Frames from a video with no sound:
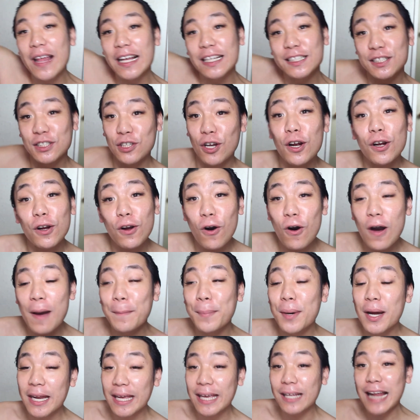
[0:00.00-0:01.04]
that circle and
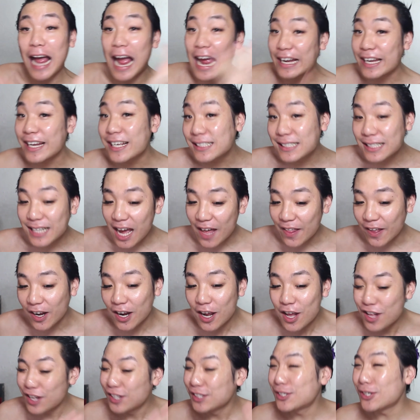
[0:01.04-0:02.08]
putting ideas together.
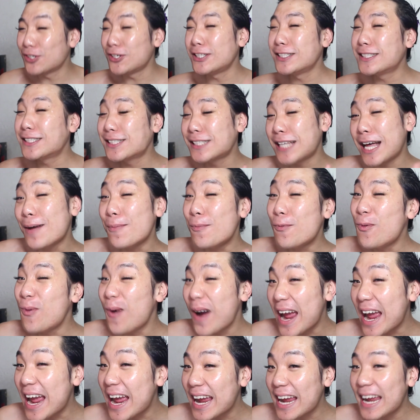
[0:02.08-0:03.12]
So in some
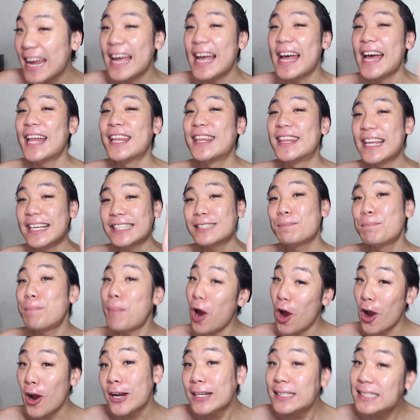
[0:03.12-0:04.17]
way, this
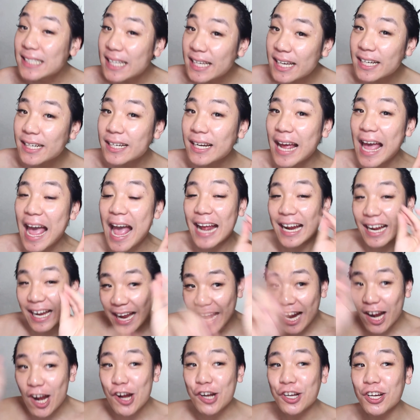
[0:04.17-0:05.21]
person and
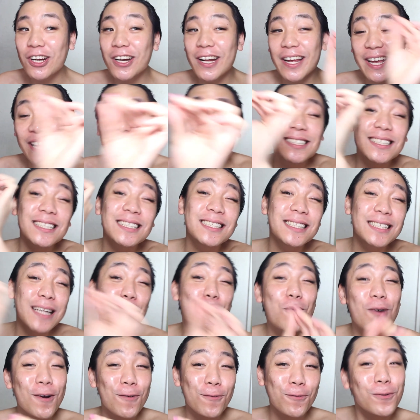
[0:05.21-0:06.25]
character is
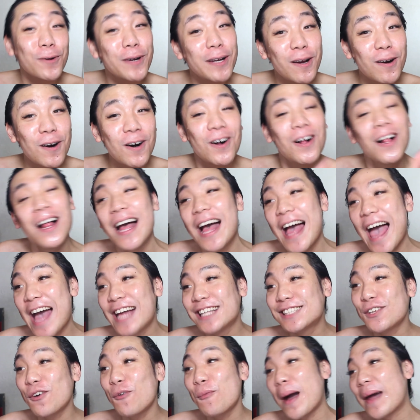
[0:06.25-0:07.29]
somewhat real,
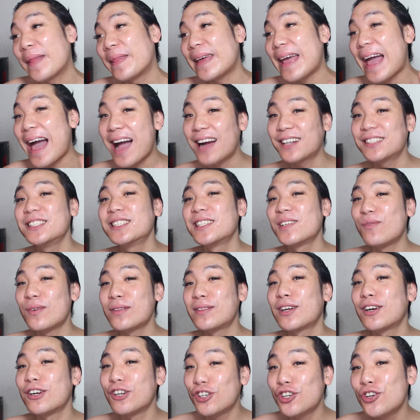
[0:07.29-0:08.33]
and so by the actions of what
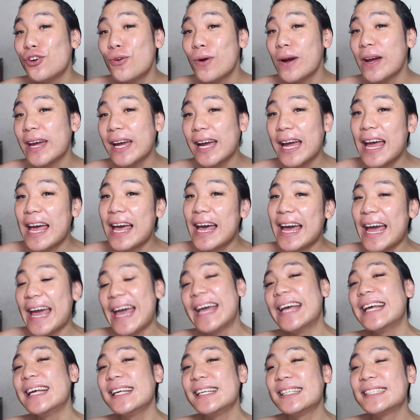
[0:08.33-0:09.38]
they're doing
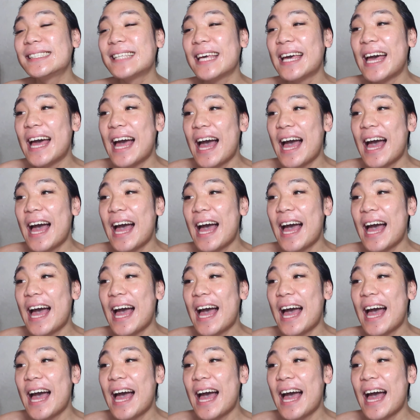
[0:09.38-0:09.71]
is